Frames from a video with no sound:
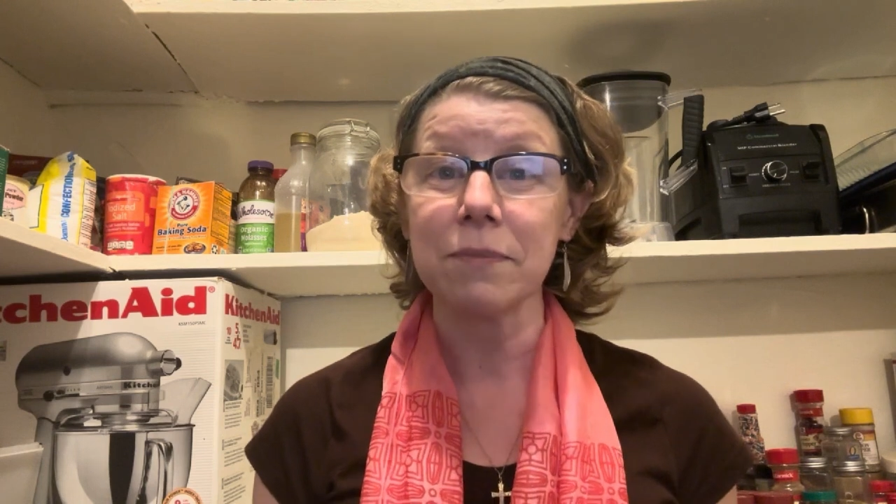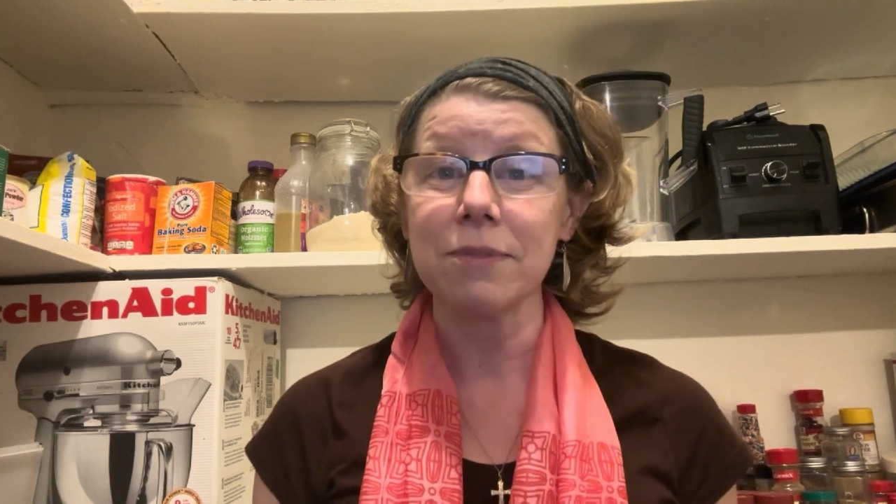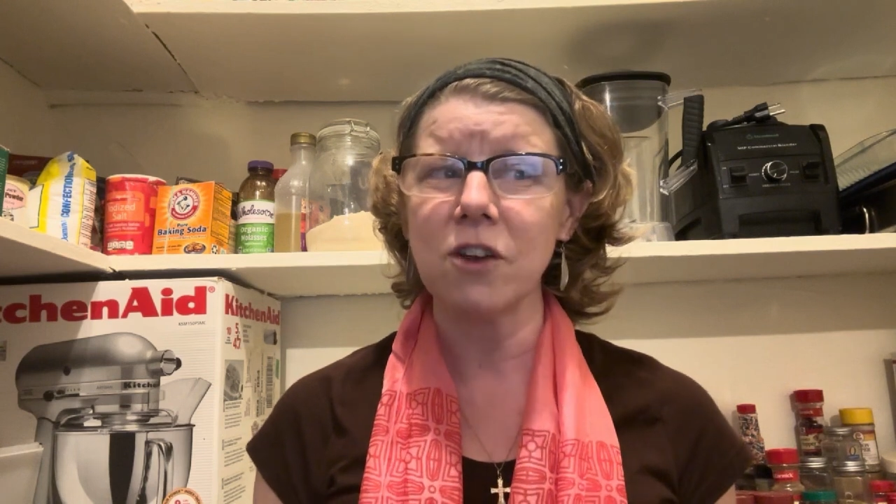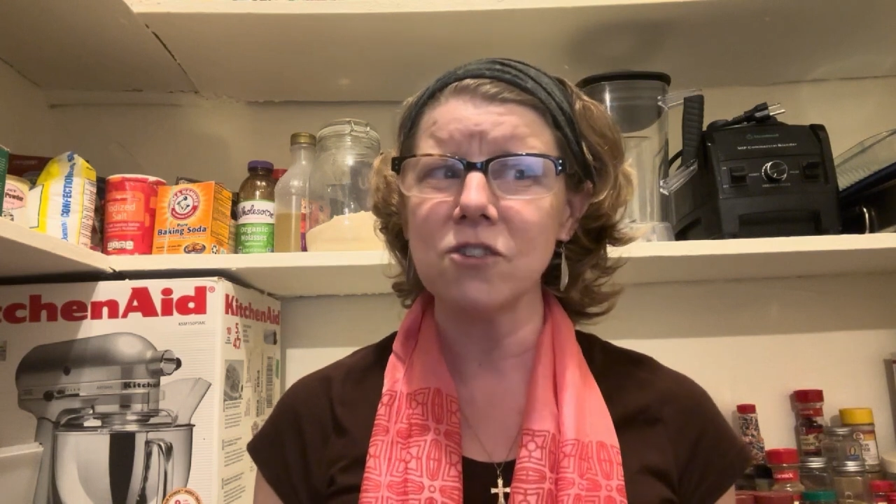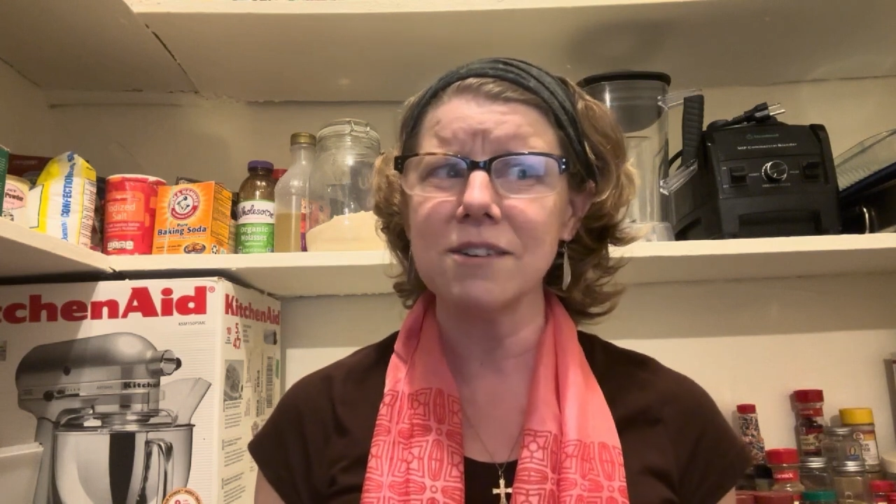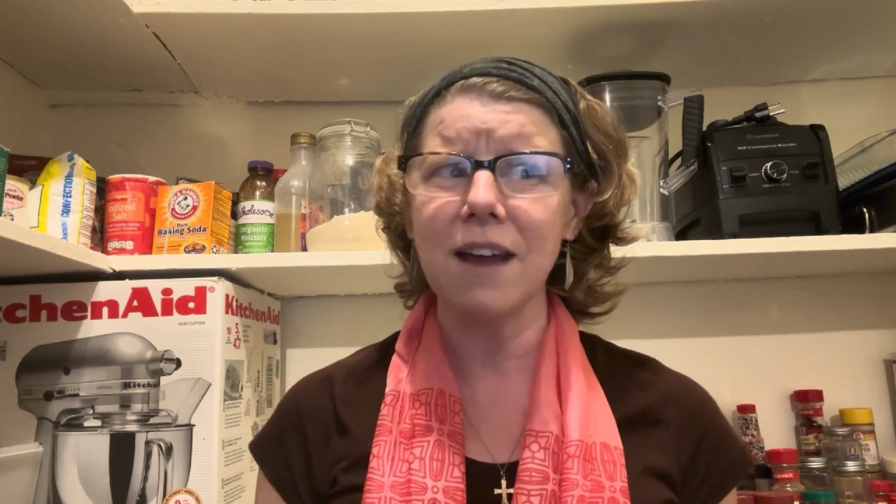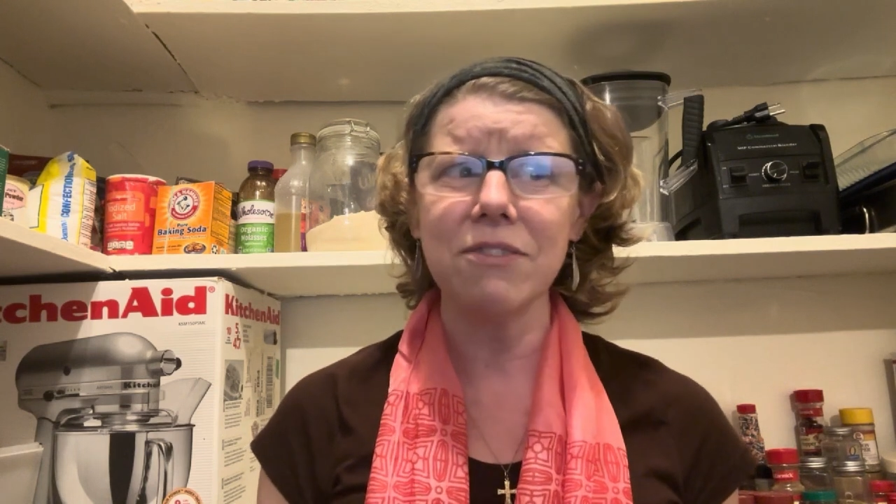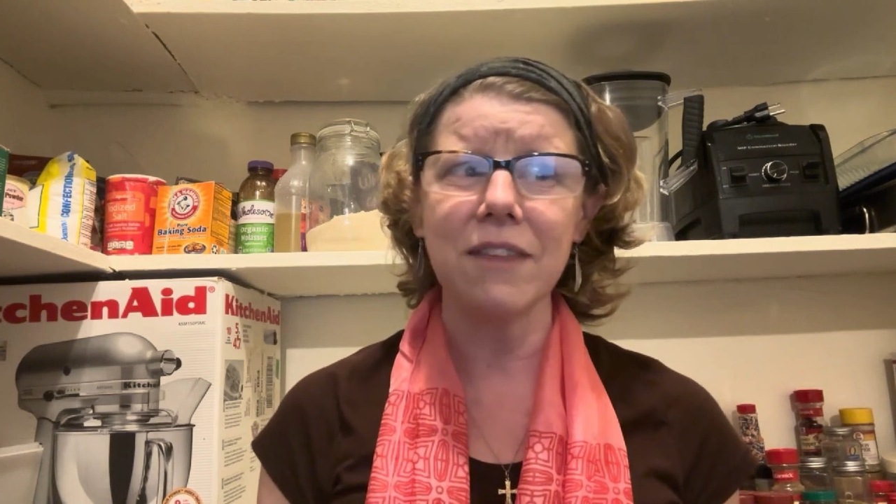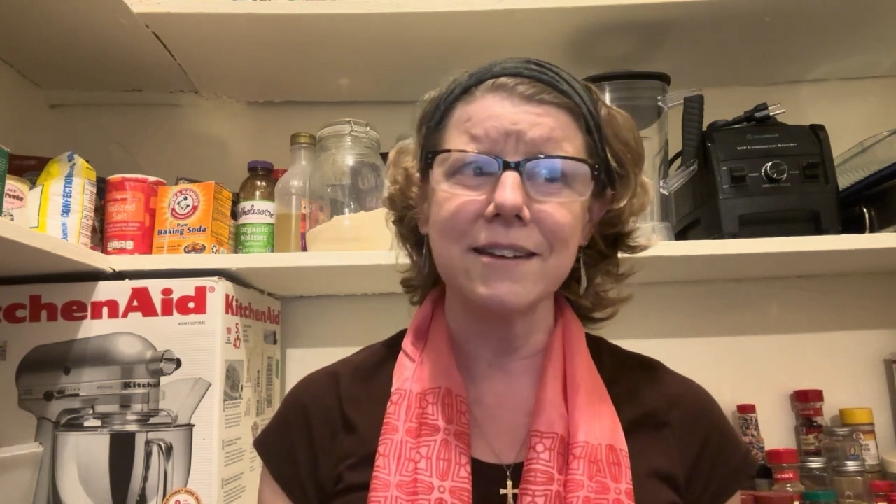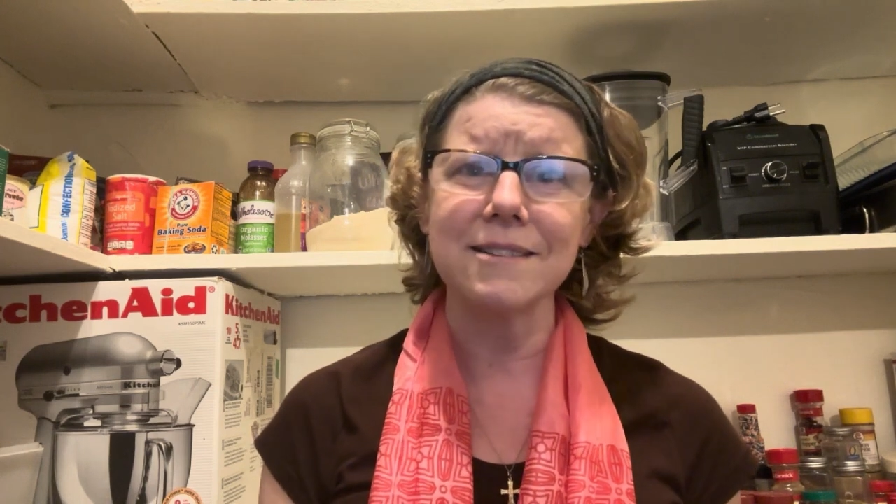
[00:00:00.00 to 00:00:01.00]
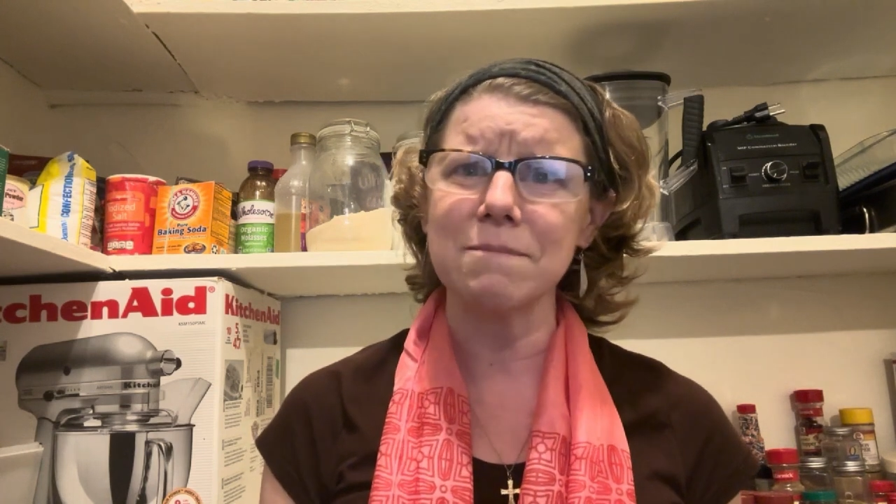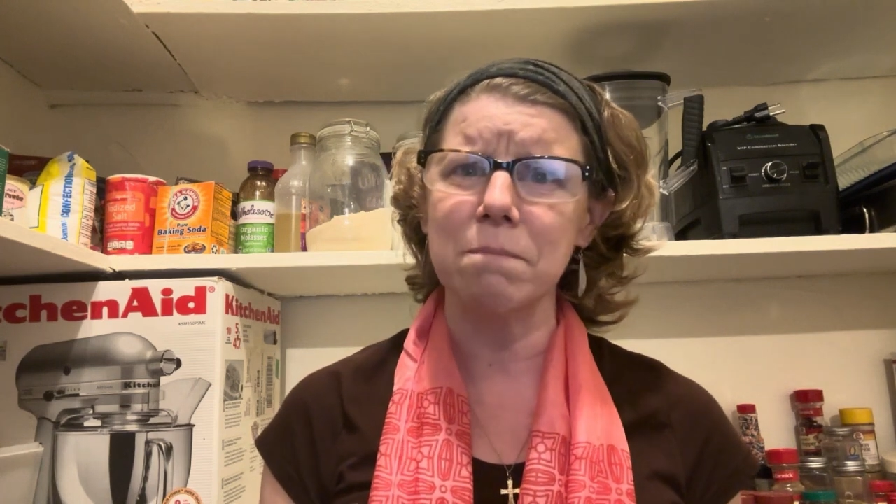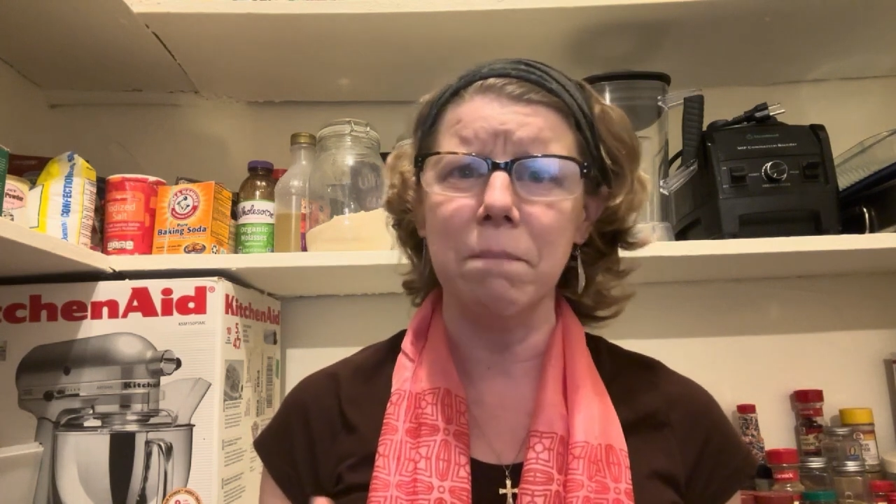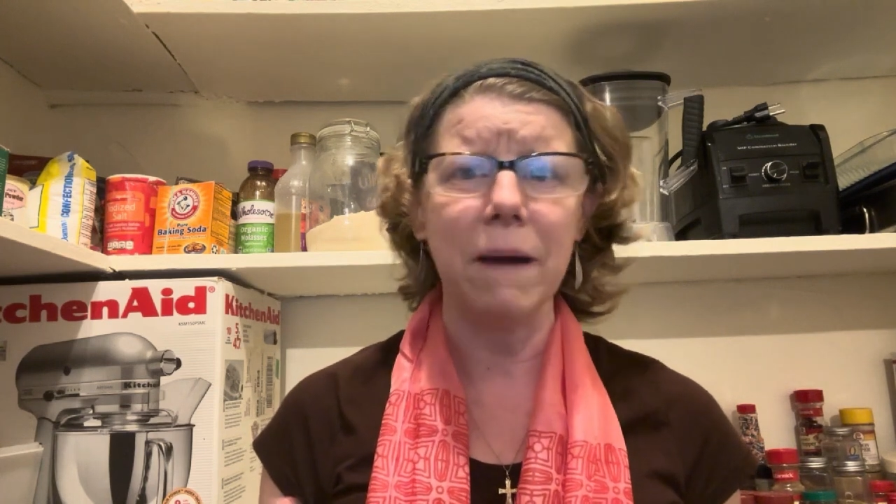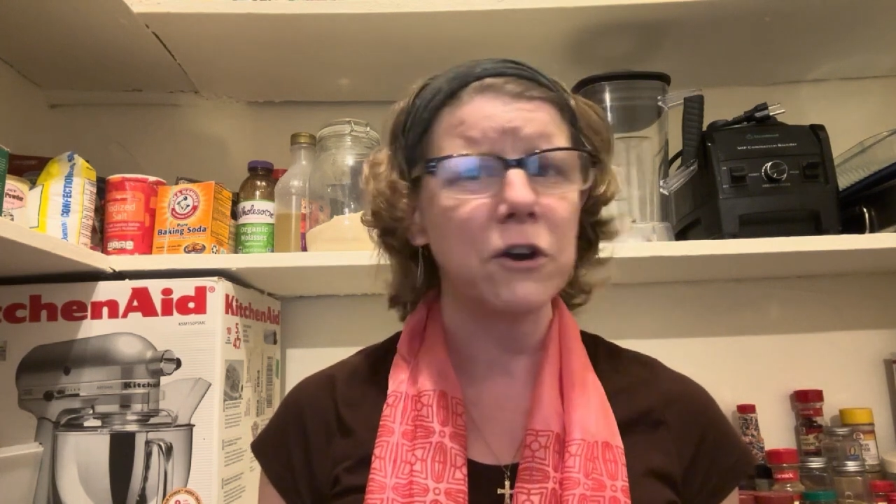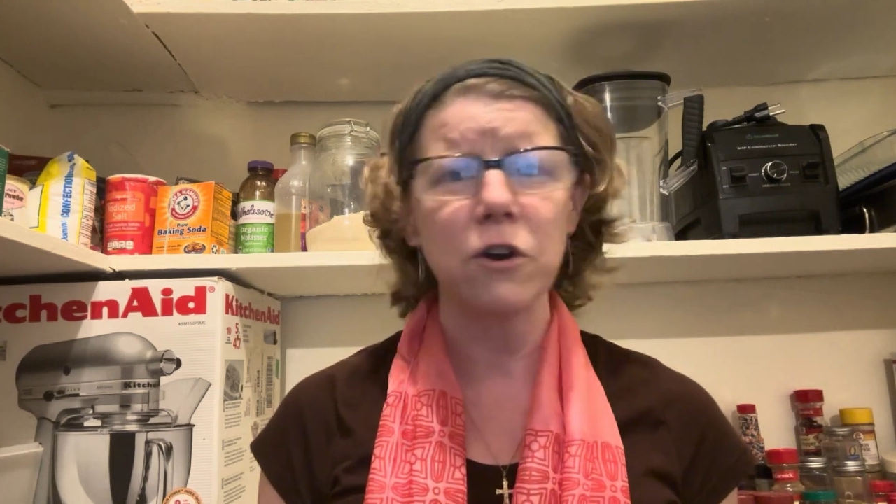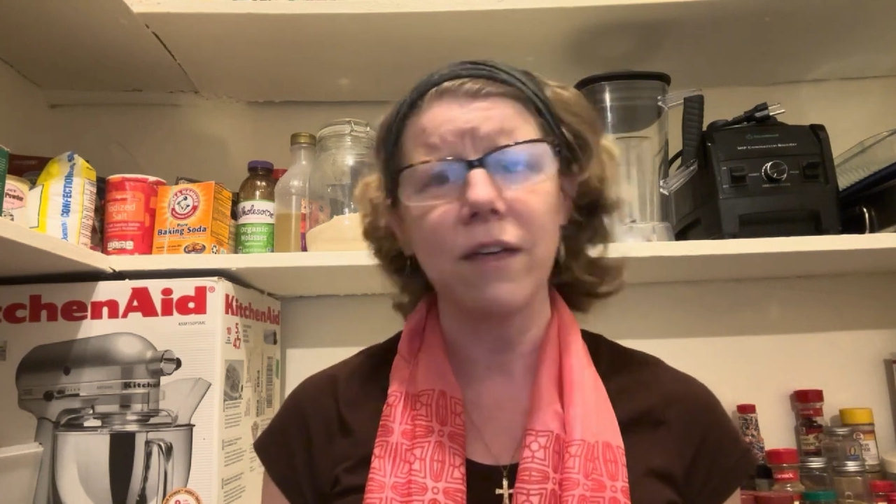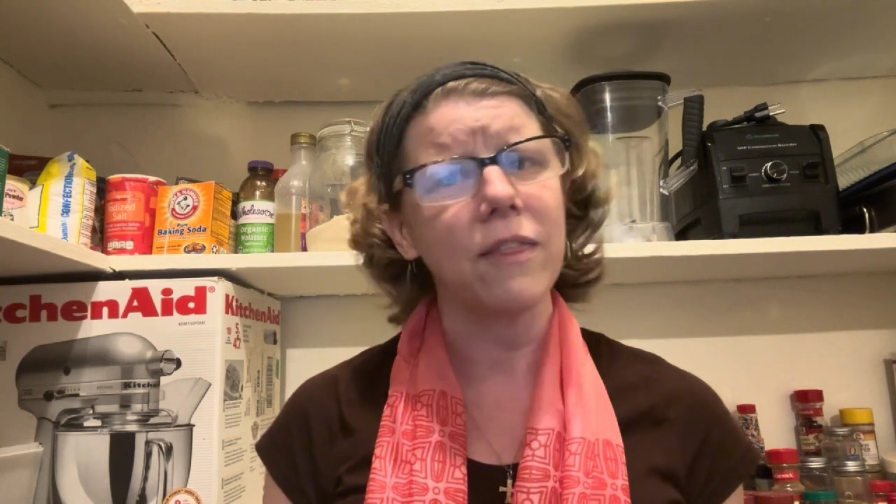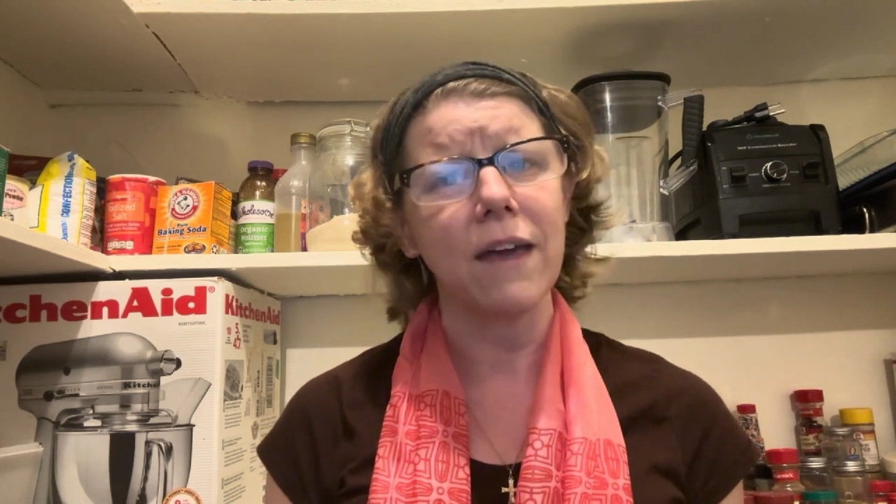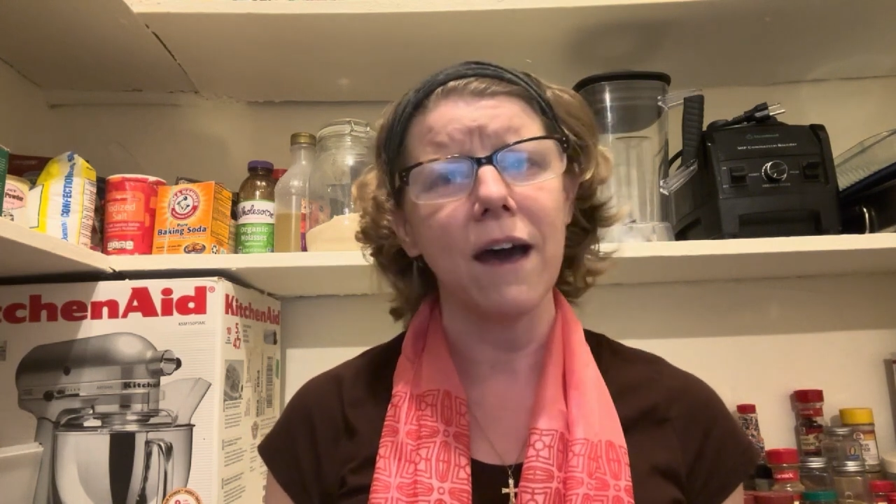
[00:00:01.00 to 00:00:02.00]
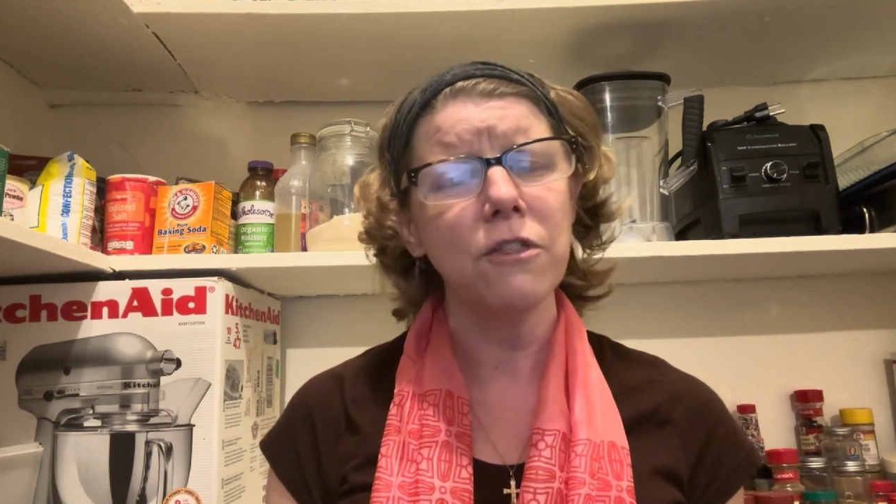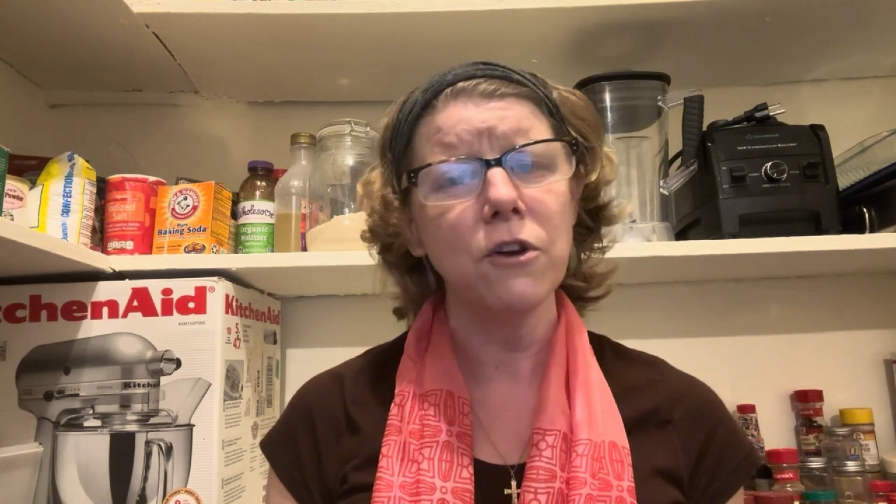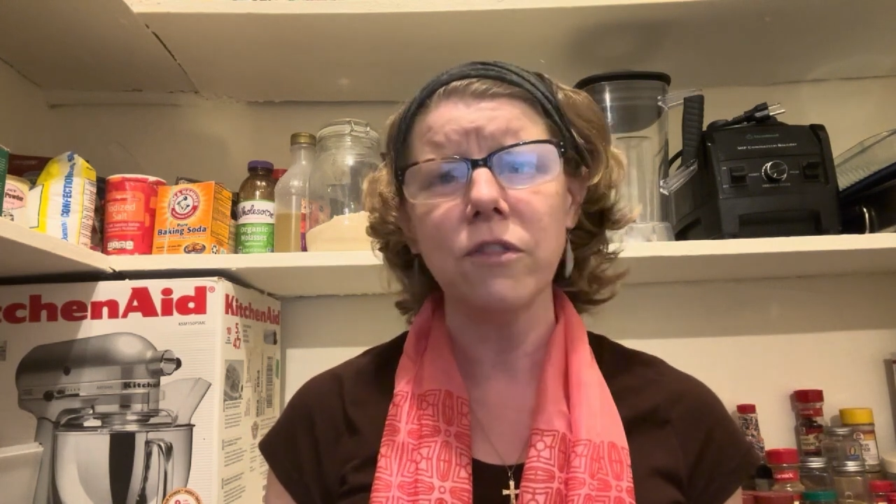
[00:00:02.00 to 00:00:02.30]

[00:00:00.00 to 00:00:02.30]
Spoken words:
There's none that is better than the other.